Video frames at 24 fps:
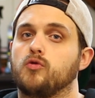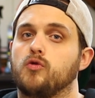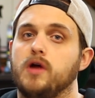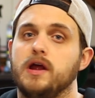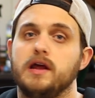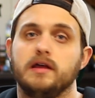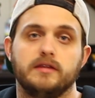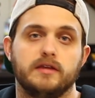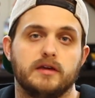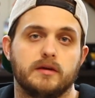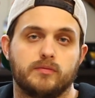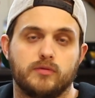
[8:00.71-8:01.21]

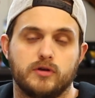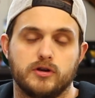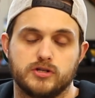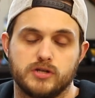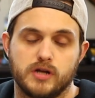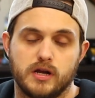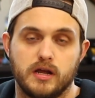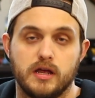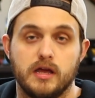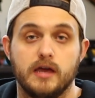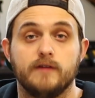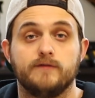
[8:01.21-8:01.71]
greatly
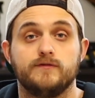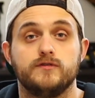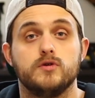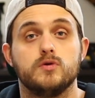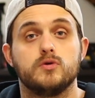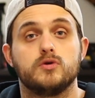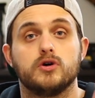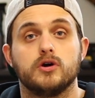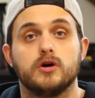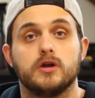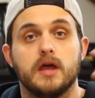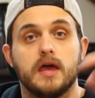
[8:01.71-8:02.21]
appreciate it if you
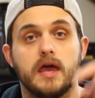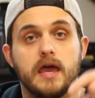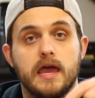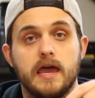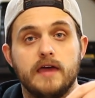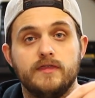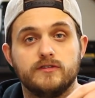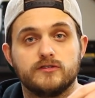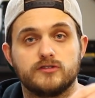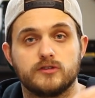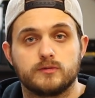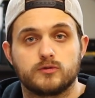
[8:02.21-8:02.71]
could
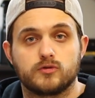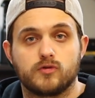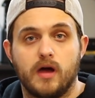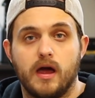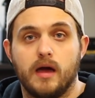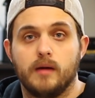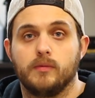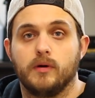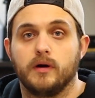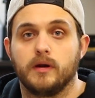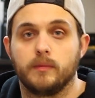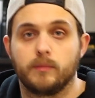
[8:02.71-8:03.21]
hit the
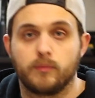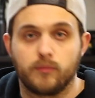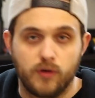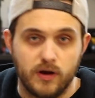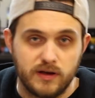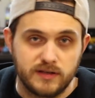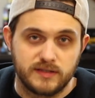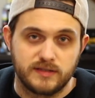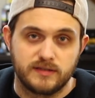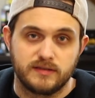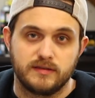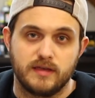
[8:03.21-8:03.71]
subscribe button,
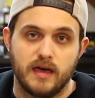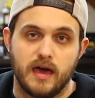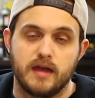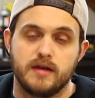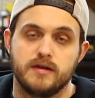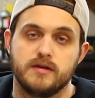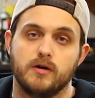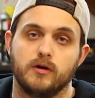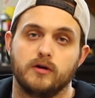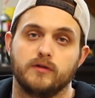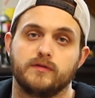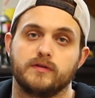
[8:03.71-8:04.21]
press
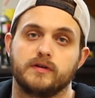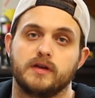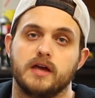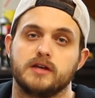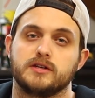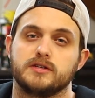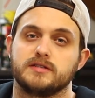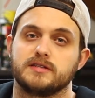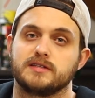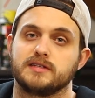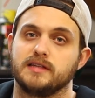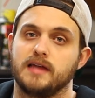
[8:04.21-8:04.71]
that
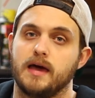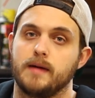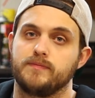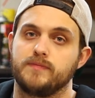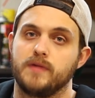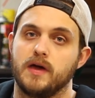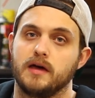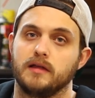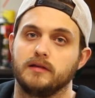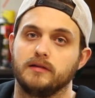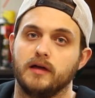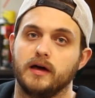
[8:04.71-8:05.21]
notification, slap
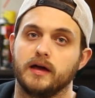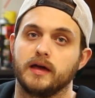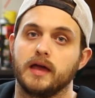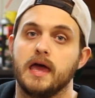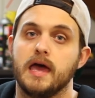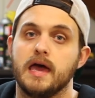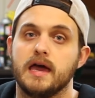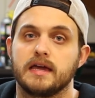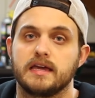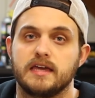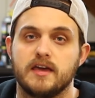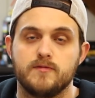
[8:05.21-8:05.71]
that like,
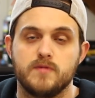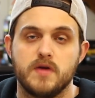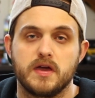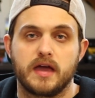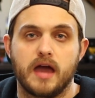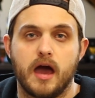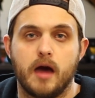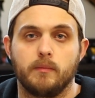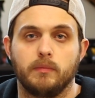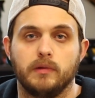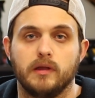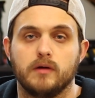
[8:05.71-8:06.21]
give me a
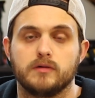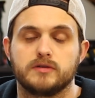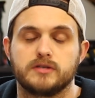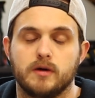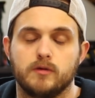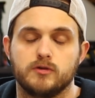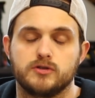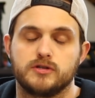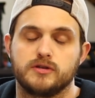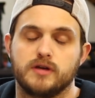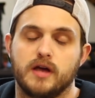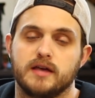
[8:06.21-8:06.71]
comment below,
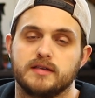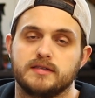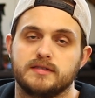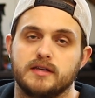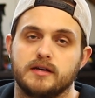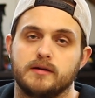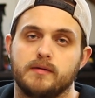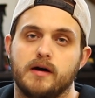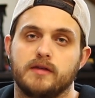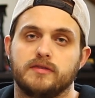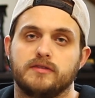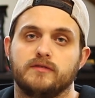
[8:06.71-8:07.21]
tell what you guys
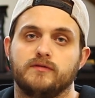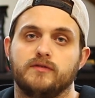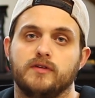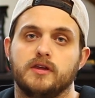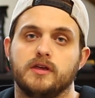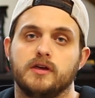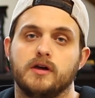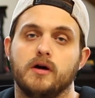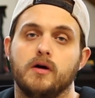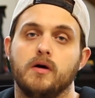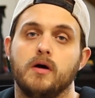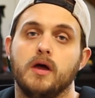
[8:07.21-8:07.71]
think about the
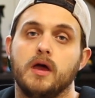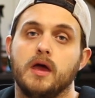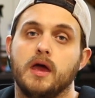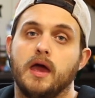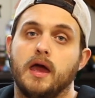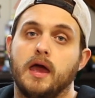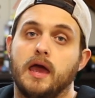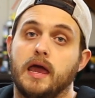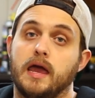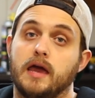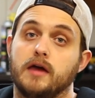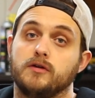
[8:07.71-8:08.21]
video
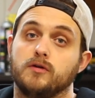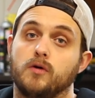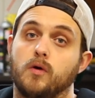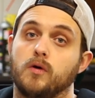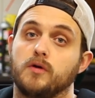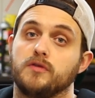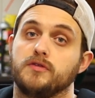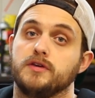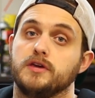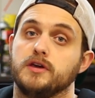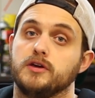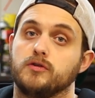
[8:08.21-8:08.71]
and
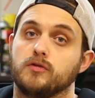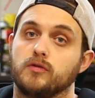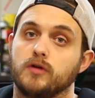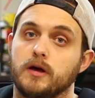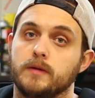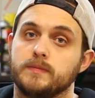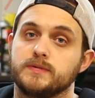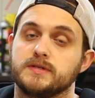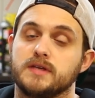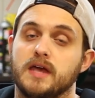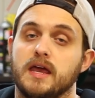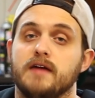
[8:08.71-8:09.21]
or the
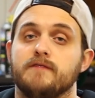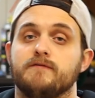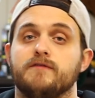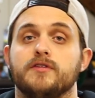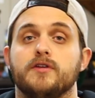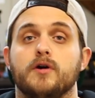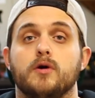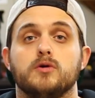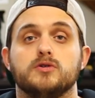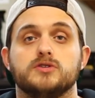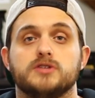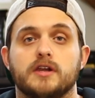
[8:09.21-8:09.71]
grips. And for
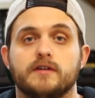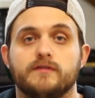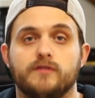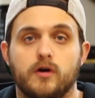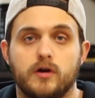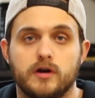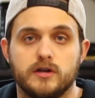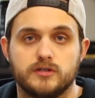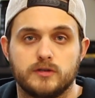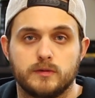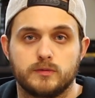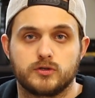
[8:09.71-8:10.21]
those that have
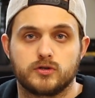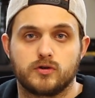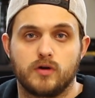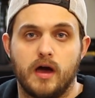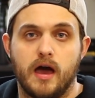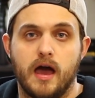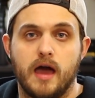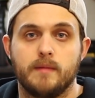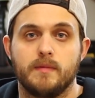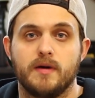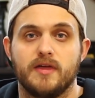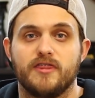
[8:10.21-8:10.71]
already
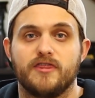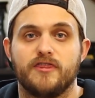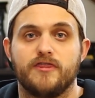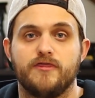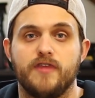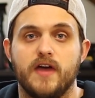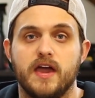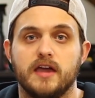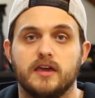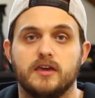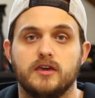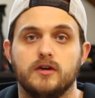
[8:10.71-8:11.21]
subscribed,
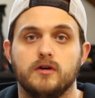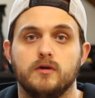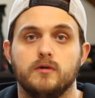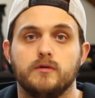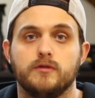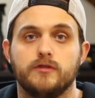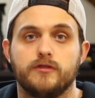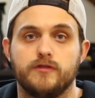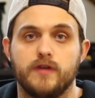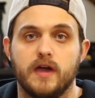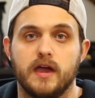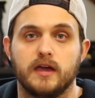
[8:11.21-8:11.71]
thank you,
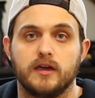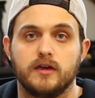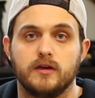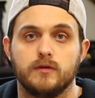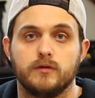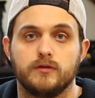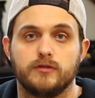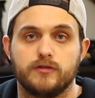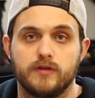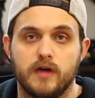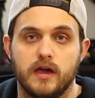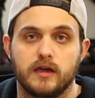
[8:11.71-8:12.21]
thank
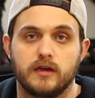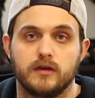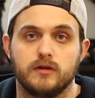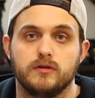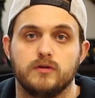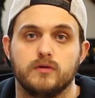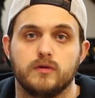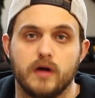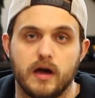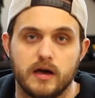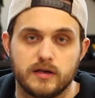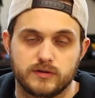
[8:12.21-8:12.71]
you, thank
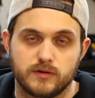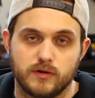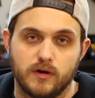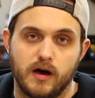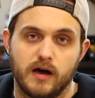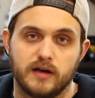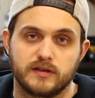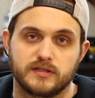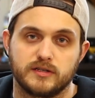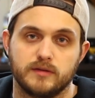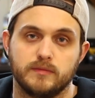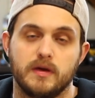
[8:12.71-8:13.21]
you. You guys are
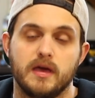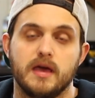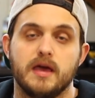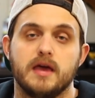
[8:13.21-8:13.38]
awesome.